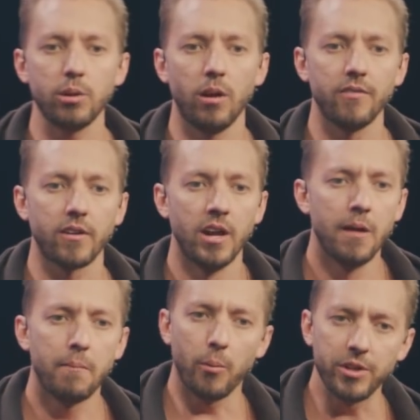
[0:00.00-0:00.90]
you over.
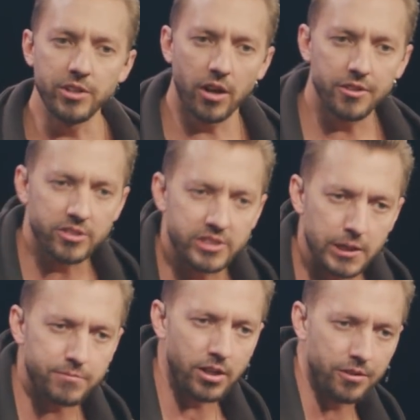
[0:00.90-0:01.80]
But when you're on your
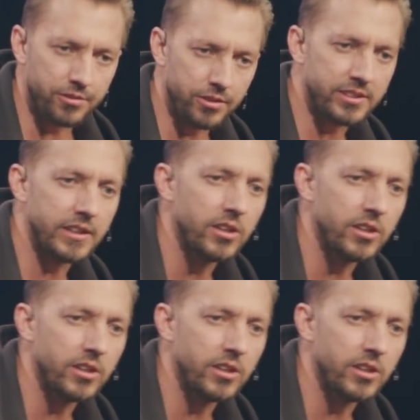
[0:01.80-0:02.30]
tiptoes and you say,